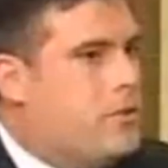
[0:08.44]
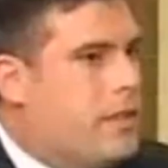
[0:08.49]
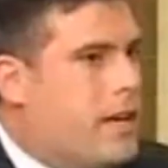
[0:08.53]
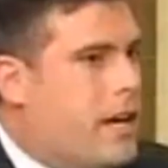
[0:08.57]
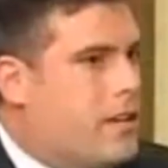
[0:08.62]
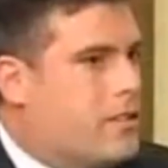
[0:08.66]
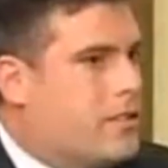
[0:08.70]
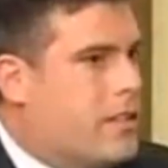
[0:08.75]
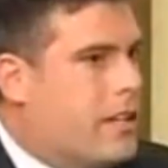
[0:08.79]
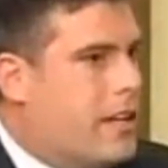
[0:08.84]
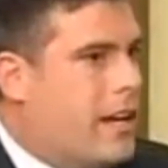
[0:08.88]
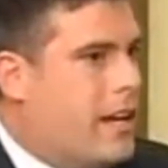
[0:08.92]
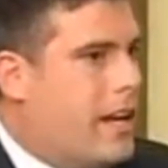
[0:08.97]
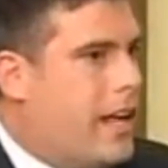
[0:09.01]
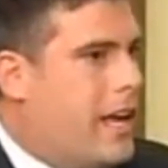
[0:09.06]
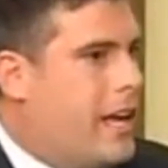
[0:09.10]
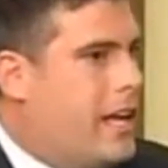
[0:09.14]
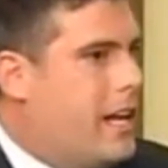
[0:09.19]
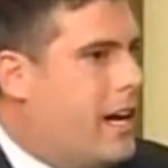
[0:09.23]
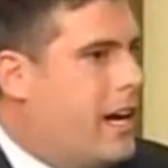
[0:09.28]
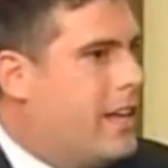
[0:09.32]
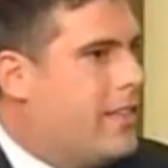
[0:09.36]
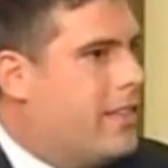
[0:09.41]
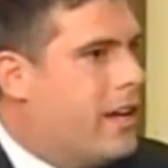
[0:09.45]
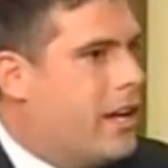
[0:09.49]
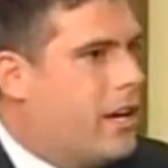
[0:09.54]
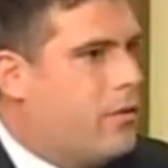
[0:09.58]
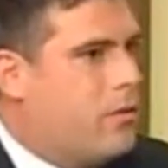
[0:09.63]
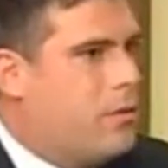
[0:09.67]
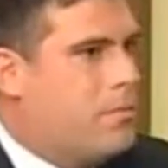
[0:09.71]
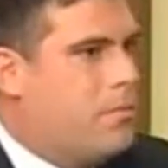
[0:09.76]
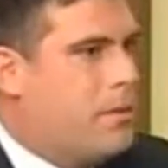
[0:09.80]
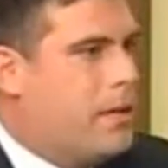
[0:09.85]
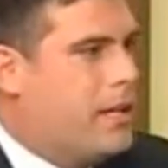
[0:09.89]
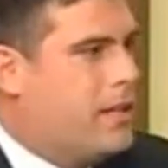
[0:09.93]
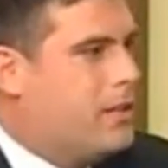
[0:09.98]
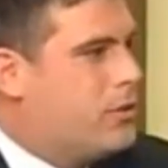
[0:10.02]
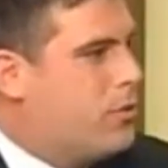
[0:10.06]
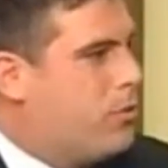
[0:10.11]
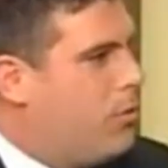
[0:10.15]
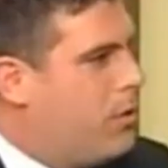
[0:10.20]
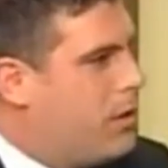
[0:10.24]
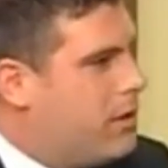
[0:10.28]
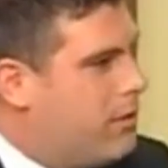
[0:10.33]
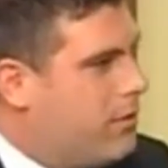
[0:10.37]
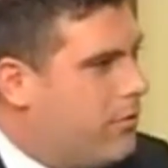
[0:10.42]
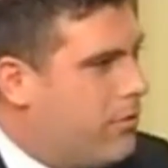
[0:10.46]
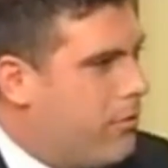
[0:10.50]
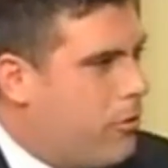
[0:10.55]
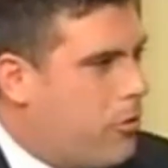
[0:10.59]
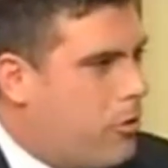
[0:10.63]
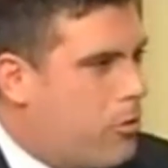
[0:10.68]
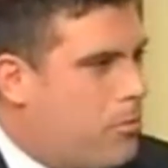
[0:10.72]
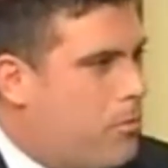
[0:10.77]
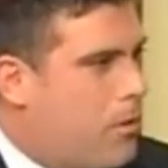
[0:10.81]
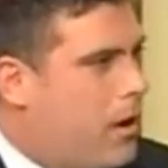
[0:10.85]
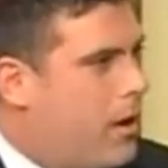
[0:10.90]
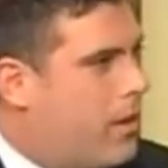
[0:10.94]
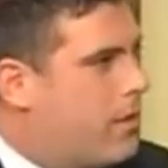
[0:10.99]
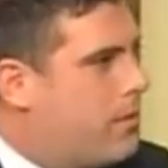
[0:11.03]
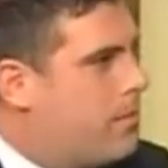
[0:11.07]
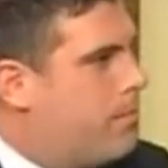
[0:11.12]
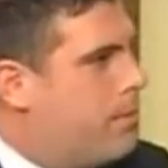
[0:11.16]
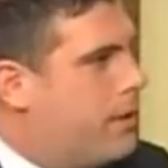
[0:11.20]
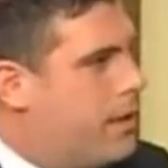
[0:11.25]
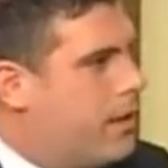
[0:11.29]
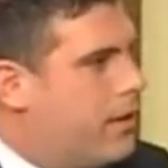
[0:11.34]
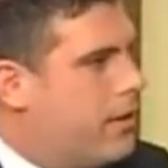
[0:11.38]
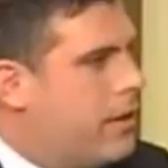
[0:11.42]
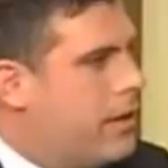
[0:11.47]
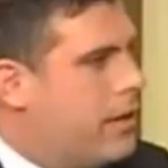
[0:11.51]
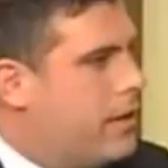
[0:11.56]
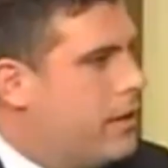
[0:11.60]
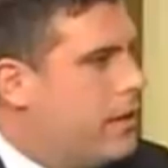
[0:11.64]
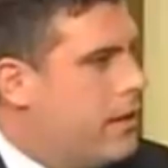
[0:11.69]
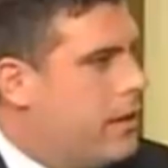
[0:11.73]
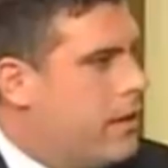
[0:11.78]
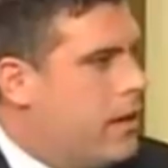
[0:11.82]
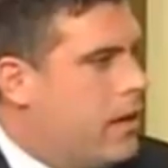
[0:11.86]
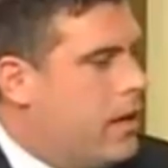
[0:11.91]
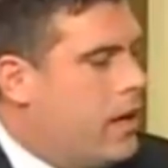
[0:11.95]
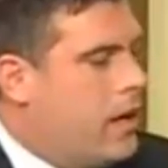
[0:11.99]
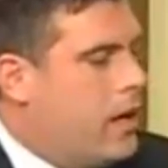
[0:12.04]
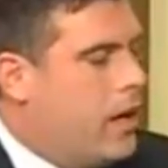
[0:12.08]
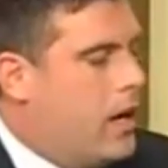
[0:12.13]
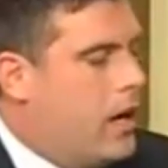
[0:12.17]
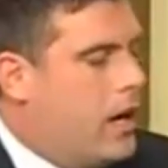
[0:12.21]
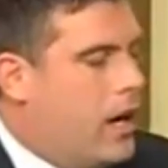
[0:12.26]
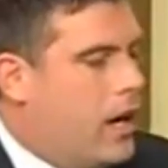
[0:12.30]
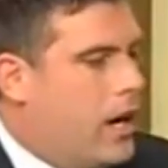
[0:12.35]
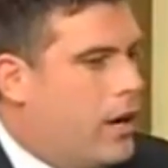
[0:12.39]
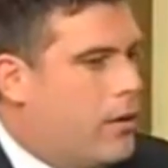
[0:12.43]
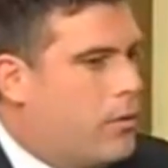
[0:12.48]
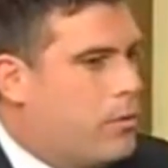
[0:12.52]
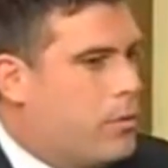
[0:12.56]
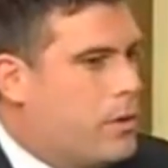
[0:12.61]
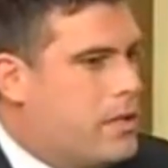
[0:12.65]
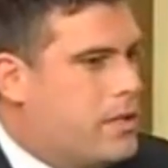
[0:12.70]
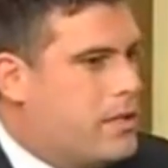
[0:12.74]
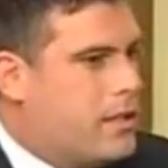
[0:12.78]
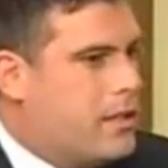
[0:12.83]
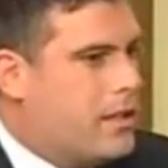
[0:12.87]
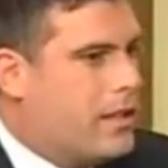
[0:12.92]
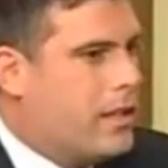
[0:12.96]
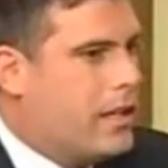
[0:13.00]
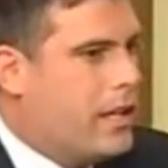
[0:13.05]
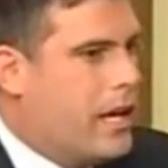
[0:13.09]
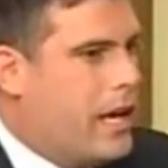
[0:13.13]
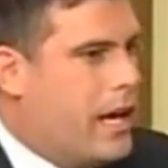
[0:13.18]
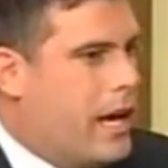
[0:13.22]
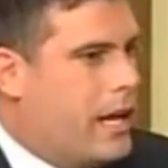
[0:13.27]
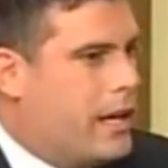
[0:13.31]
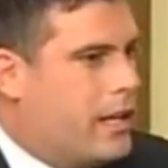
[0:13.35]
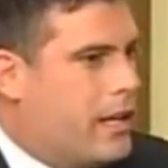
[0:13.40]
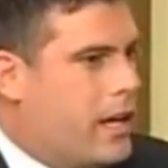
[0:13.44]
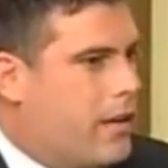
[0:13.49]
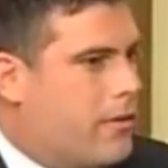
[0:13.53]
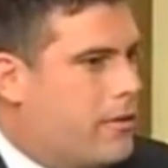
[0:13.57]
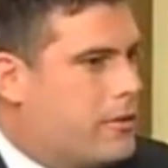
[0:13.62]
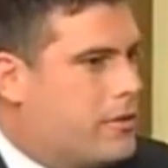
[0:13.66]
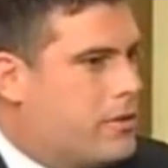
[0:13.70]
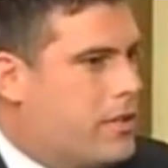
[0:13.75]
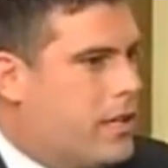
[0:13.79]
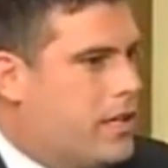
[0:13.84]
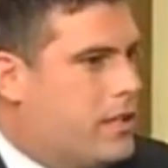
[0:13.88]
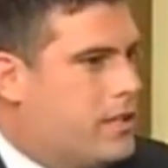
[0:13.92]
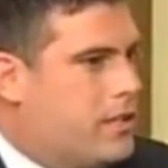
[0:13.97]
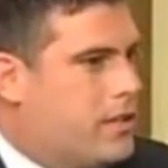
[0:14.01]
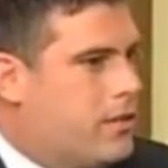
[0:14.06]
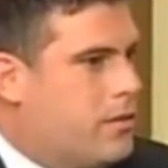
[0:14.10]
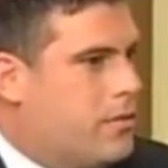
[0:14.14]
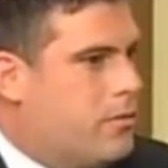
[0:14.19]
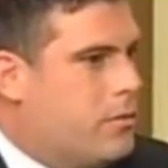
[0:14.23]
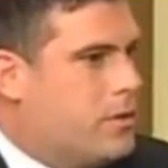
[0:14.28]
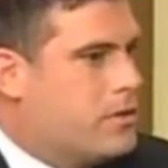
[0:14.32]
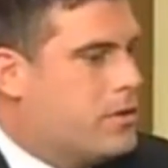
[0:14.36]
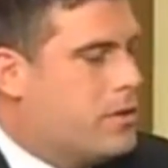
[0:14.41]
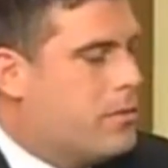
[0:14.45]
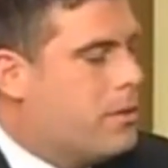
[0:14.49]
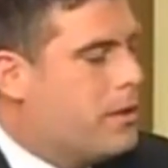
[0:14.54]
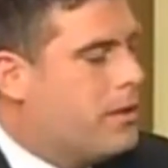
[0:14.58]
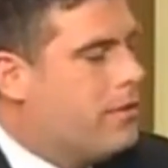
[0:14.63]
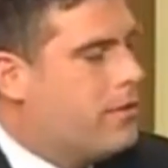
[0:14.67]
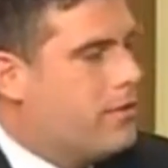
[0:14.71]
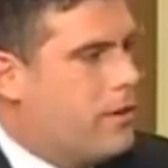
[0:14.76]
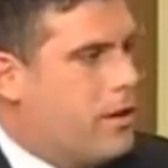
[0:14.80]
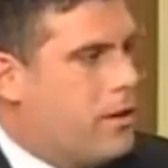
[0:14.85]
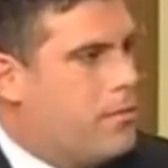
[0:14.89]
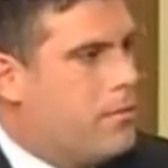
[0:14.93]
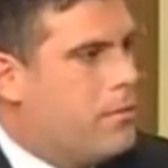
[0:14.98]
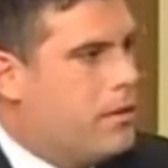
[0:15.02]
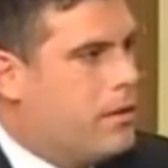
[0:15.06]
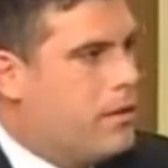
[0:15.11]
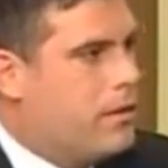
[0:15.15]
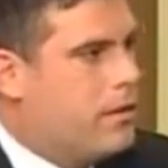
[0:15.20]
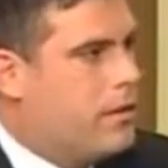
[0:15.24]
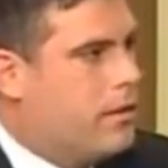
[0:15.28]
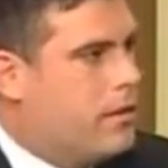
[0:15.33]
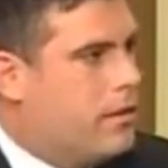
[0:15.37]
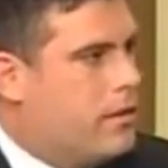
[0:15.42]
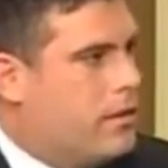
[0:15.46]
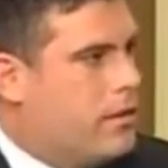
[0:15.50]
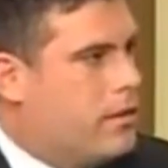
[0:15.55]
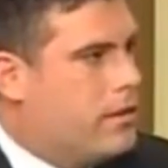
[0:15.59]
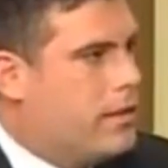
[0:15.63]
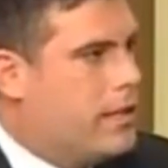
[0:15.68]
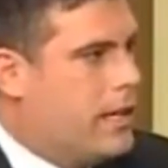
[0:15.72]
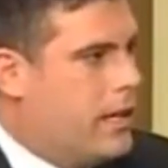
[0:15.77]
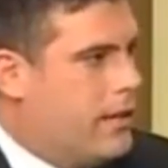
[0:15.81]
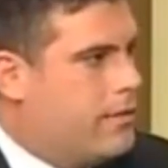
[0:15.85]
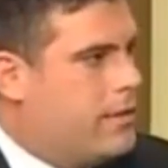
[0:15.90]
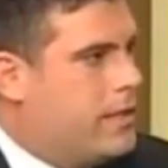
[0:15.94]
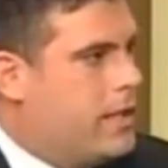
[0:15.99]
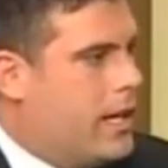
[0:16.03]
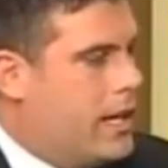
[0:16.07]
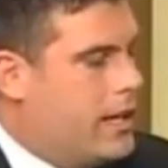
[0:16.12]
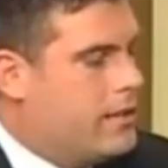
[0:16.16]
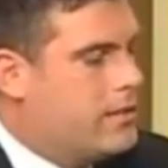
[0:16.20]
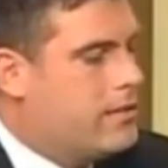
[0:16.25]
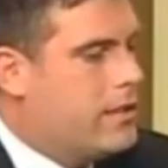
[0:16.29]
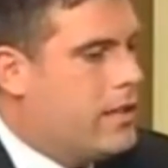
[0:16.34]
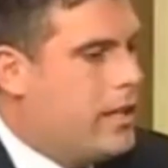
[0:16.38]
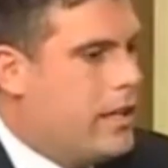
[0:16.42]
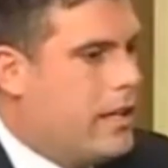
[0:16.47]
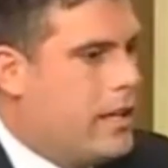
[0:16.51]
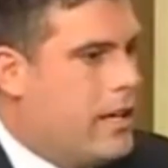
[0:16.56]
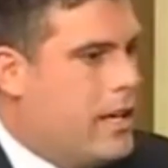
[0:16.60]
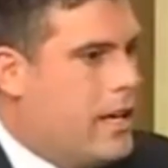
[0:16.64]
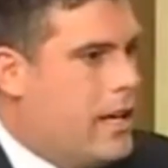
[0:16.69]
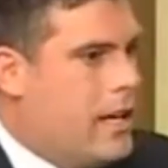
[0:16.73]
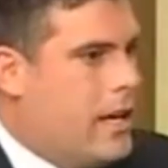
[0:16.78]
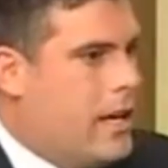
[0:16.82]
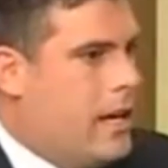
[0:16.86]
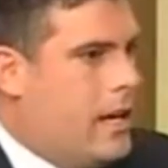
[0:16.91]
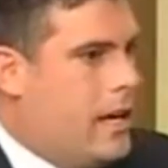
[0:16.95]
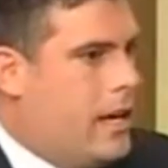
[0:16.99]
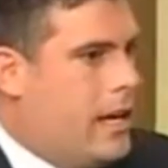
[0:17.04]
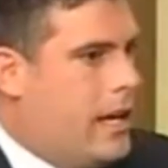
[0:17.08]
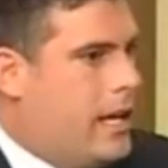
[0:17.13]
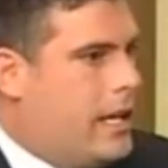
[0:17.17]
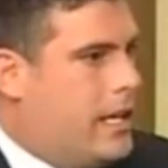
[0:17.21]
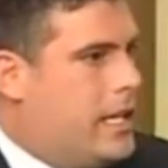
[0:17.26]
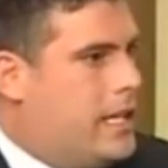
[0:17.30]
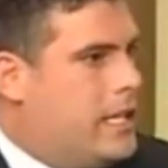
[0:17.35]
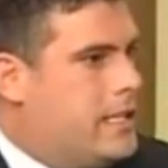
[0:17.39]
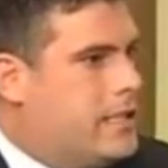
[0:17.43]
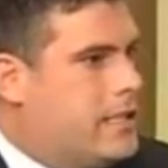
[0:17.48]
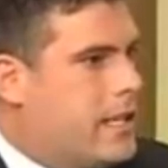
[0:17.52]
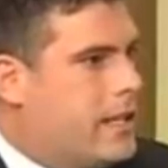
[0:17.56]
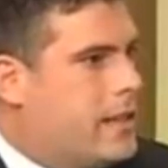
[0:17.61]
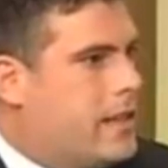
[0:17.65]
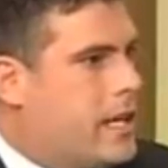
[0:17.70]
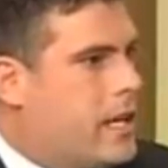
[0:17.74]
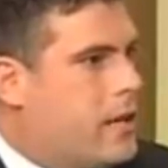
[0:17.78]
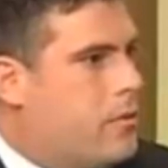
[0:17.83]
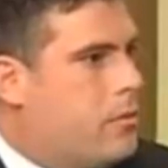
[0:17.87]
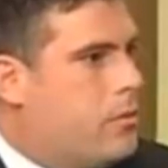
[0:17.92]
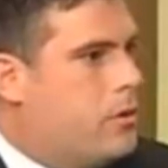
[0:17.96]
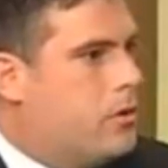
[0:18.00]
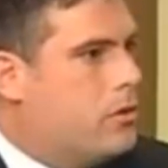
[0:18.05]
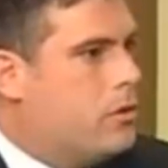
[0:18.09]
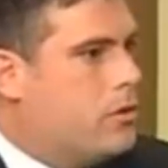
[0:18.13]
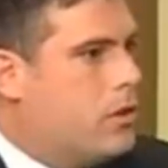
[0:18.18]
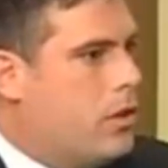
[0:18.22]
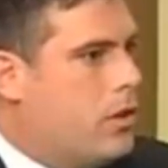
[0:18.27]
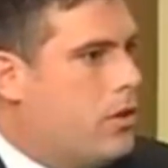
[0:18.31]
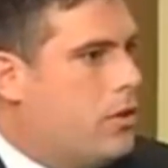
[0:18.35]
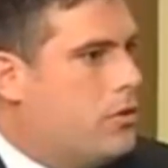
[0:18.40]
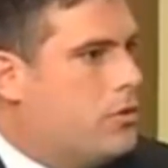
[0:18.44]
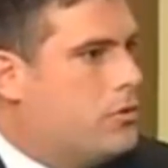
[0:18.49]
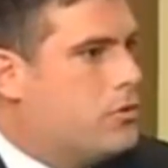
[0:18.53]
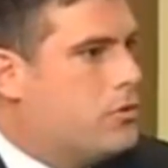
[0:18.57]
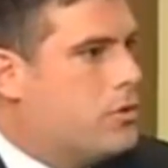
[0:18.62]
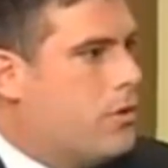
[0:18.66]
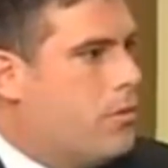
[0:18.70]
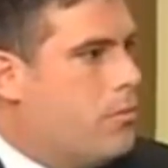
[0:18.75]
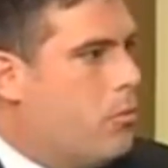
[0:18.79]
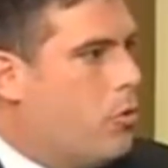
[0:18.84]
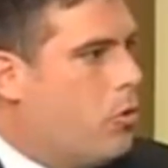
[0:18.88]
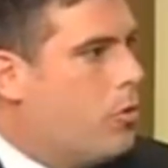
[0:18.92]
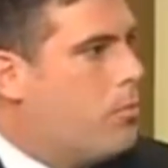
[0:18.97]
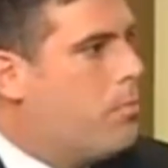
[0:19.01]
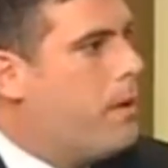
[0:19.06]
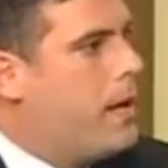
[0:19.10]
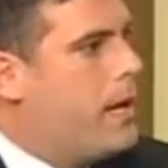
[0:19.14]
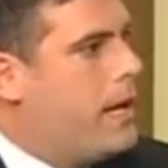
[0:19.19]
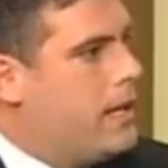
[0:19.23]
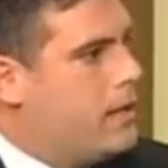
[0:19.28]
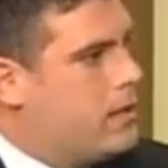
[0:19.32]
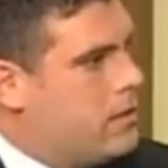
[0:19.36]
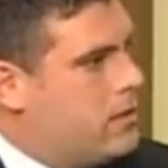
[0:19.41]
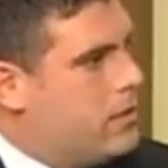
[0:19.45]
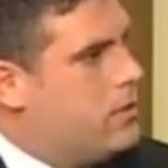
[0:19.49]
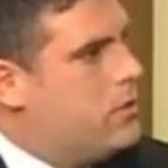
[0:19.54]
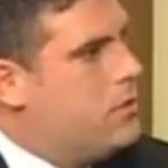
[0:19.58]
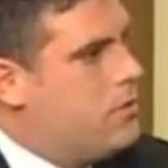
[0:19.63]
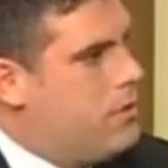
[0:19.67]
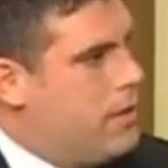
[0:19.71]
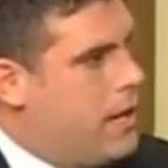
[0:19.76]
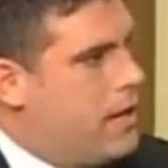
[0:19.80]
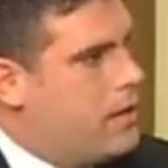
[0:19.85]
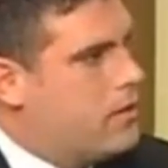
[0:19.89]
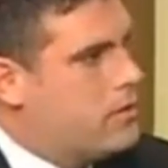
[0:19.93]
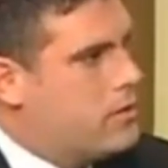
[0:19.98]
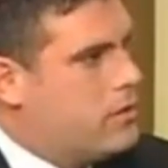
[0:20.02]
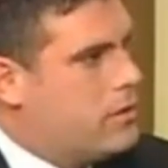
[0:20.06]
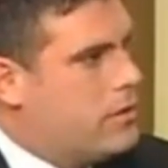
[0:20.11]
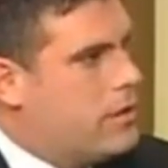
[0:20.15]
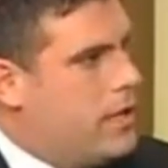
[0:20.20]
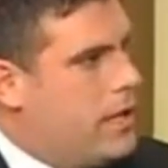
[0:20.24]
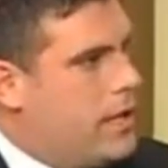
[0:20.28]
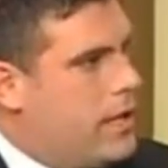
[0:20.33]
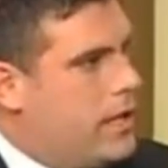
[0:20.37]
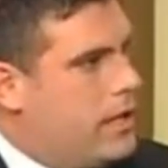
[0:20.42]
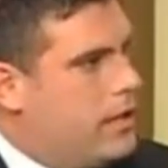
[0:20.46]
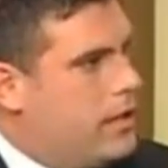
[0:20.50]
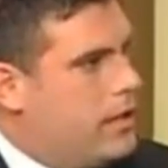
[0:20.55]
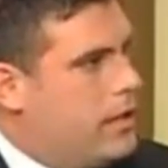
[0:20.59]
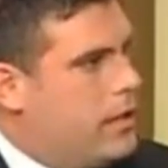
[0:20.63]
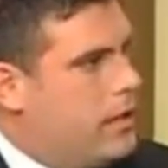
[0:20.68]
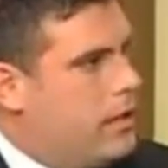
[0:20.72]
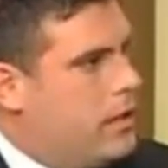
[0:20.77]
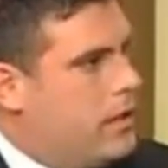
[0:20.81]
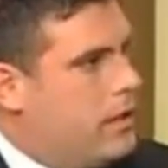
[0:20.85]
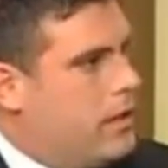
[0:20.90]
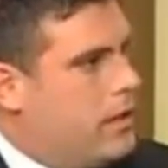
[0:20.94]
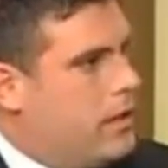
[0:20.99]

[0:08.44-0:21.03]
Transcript: in 2008, I thought it would be a 24-month period. Recently had a conversation with somebody from the FDIC, and he said they will close more banks in 2010